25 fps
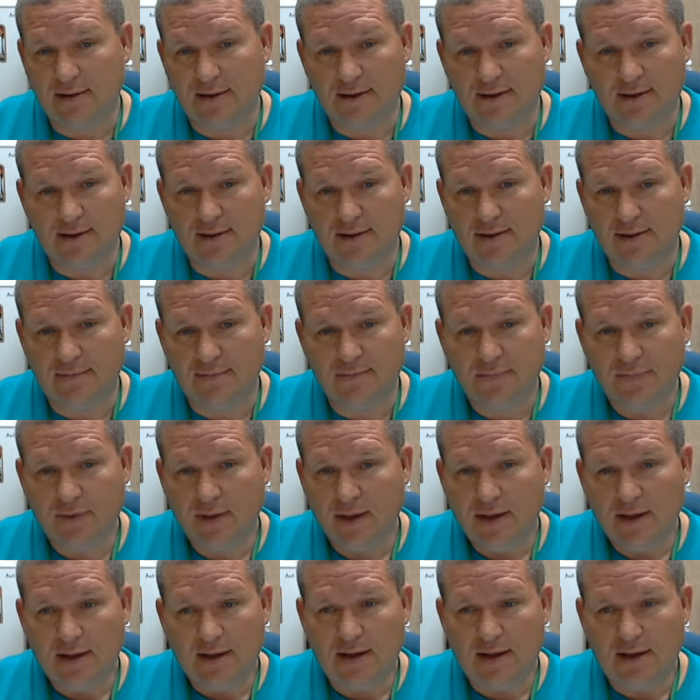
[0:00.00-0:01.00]
I
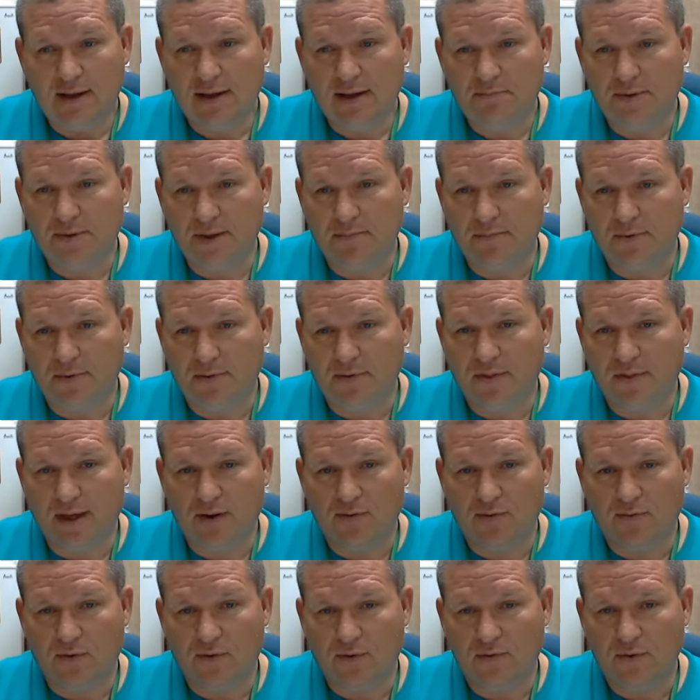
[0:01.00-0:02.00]
had people
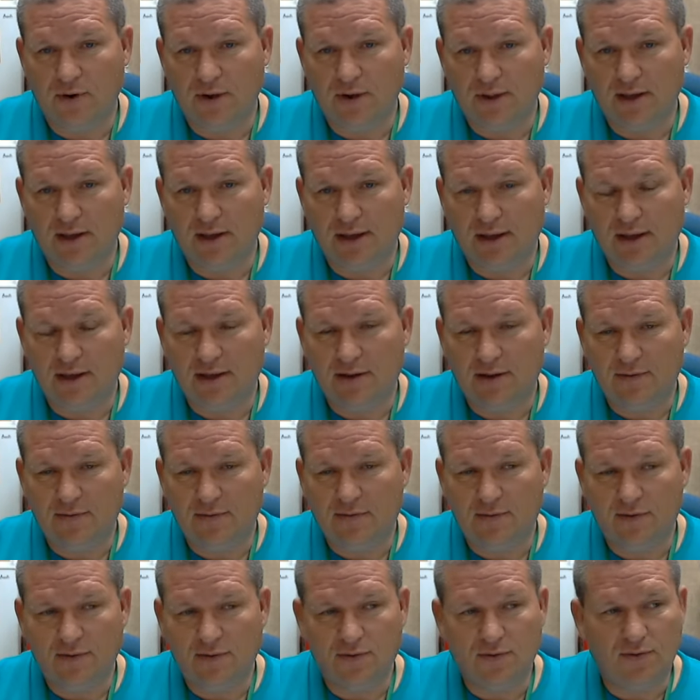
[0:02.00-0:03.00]
that were really
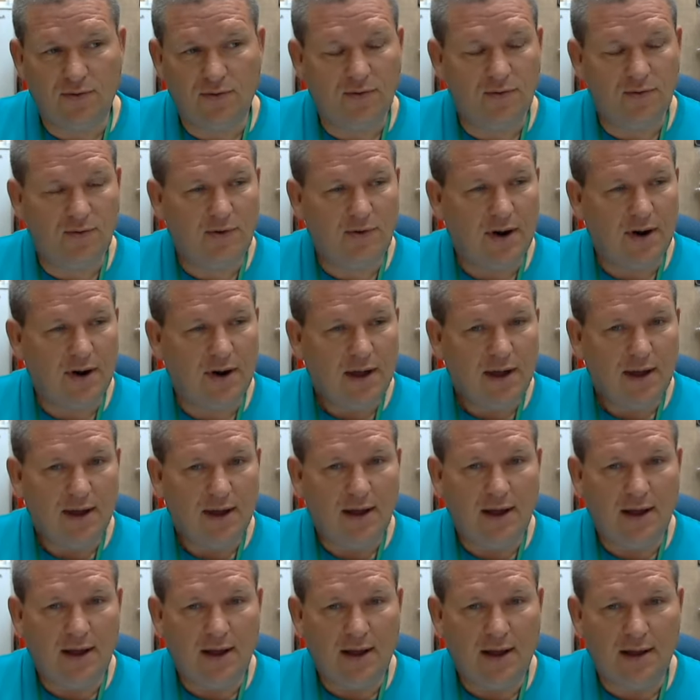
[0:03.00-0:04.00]
into
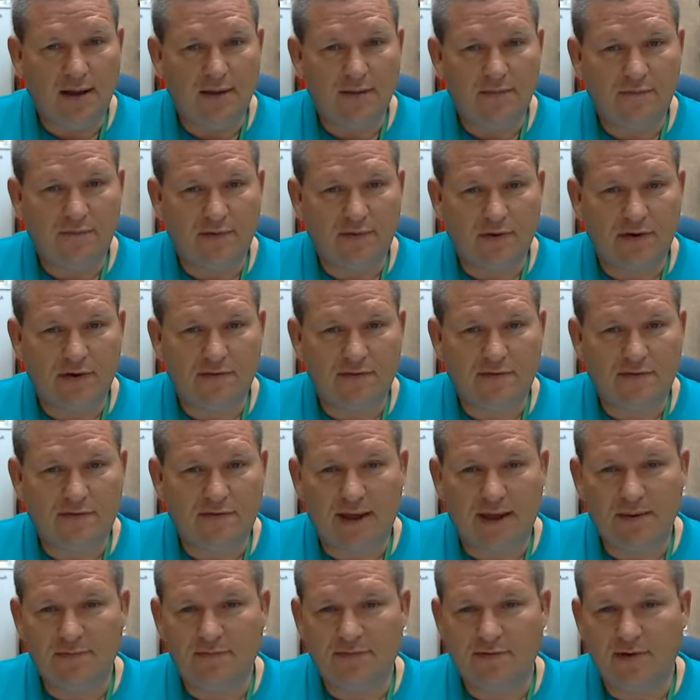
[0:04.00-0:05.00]
various
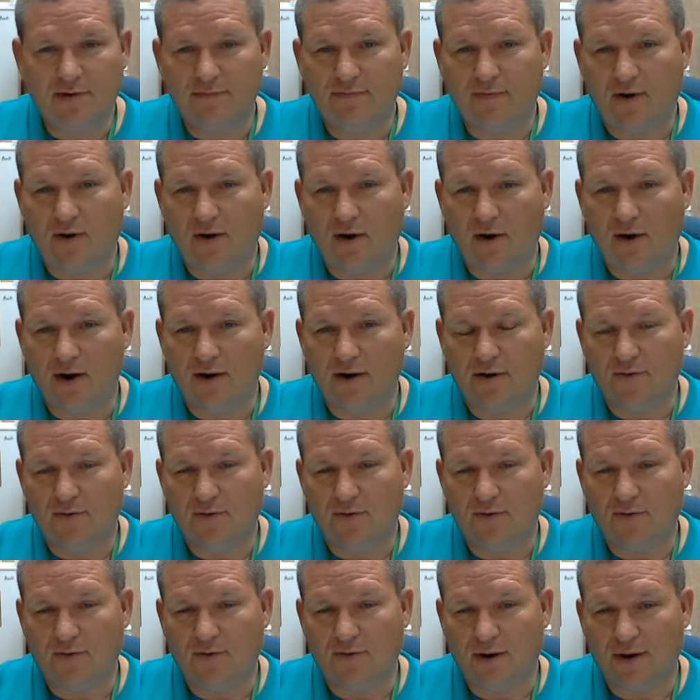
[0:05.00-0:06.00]
types of art
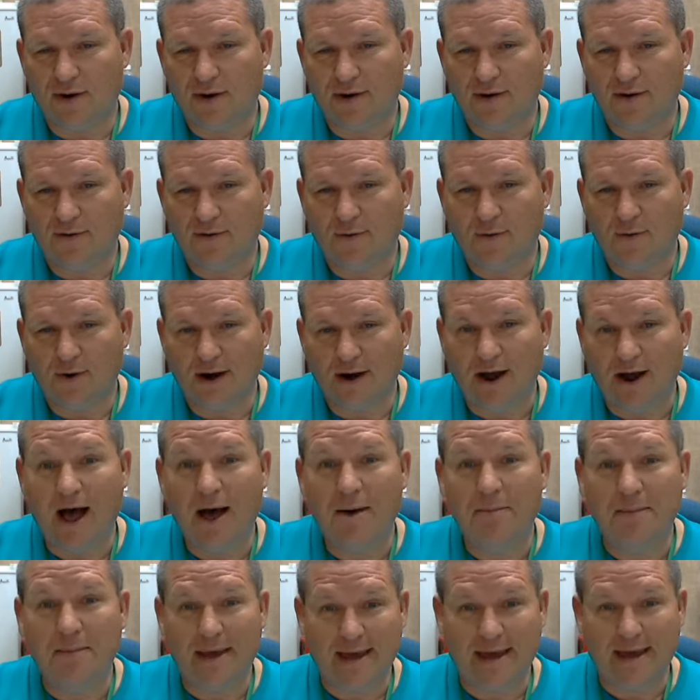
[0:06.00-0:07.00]
or
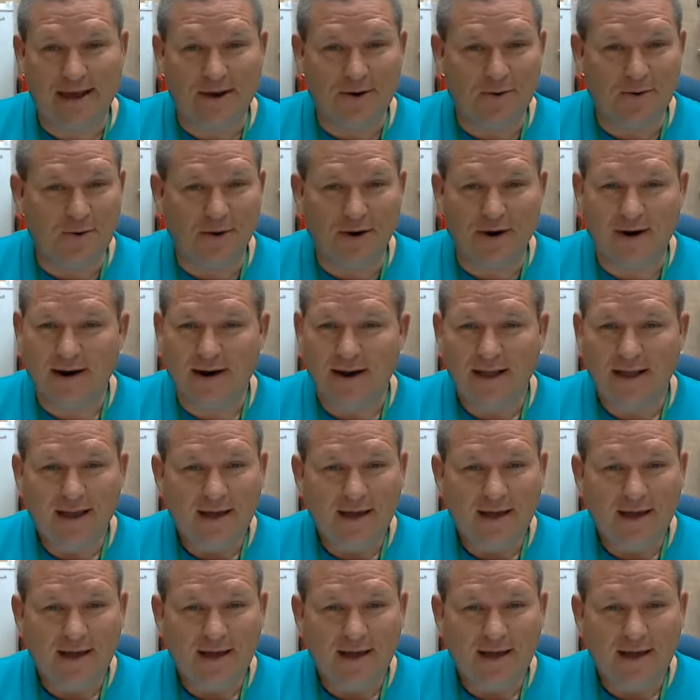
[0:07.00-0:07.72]
origami or